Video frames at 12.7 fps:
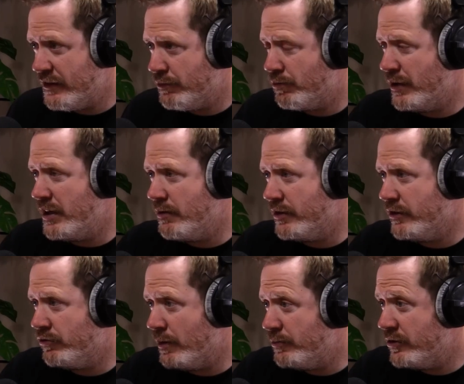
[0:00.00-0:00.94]
This was when you
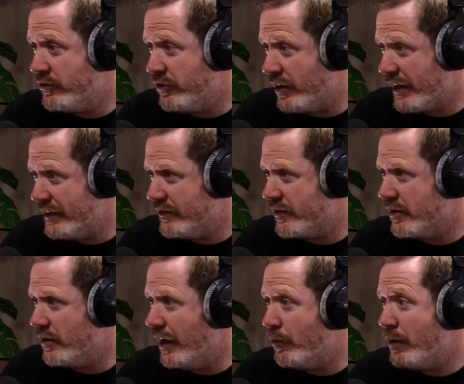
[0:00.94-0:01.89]
had your trips to
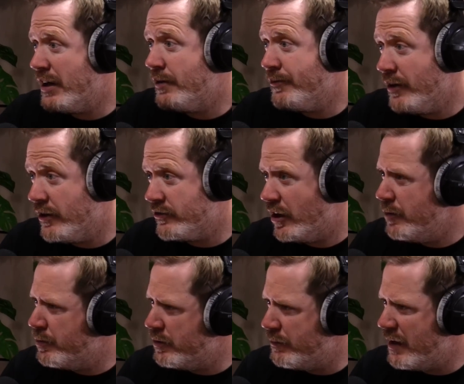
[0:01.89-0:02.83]
Gigantica, when it first
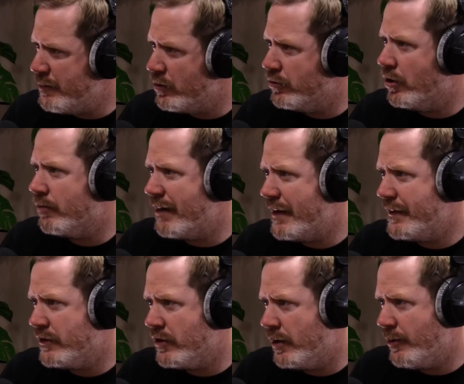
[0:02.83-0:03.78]
opened, maybe, or around
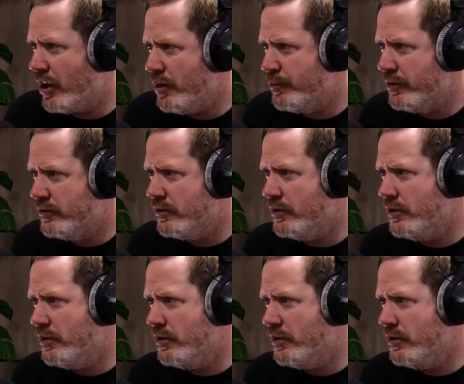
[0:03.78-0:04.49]
the time it opened.